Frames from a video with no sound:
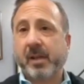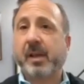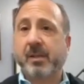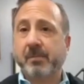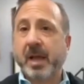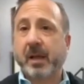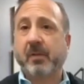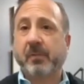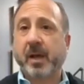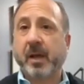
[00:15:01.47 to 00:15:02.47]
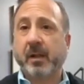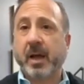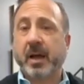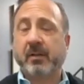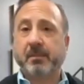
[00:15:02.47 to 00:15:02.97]
is like the magnifying
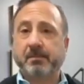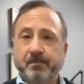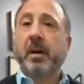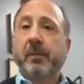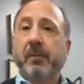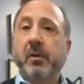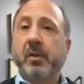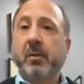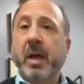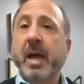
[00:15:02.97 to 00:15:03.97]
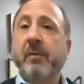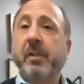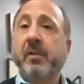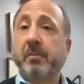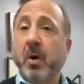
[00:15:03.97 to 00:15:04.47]
glass. But if you do have
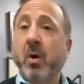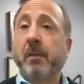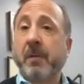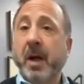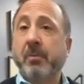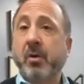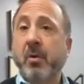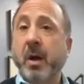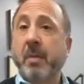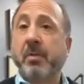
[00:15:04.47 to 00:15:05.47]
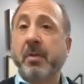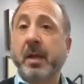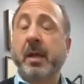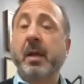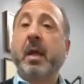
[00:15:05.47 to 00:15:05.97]
small fiber
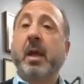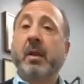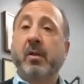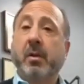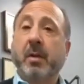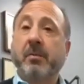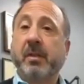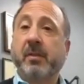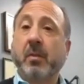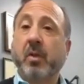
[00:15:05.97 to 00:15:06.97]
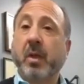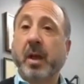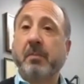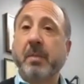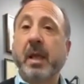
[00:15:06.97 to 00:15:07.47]
neuropathy and you come to someone
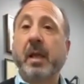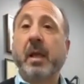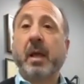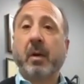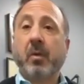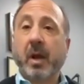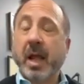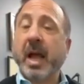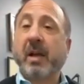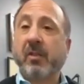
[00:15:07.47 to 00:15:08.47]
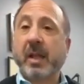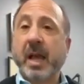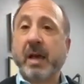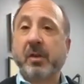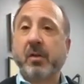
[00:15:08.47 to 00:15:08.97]
like me, what I actually
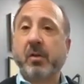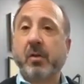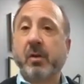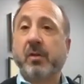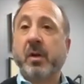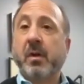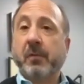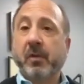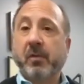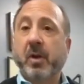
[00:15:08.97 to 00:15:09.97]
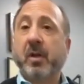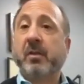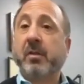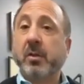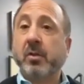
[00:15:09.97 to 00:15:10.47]
have to do is, first of all,
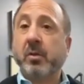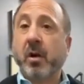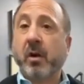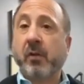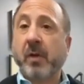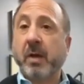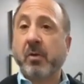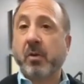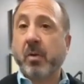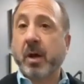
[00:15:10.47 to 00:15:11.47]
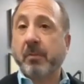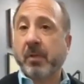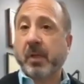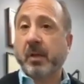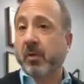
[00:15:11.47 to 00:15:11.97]
exclude large fiber
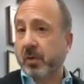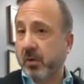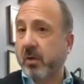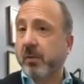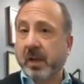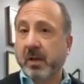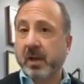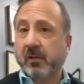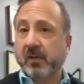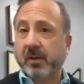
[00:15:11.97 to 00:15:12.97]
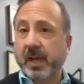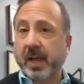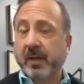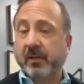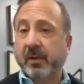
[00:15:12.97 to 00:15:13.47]
neuropathy with a nerve conduction
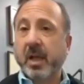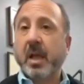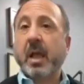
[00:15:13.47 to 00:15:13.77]
test.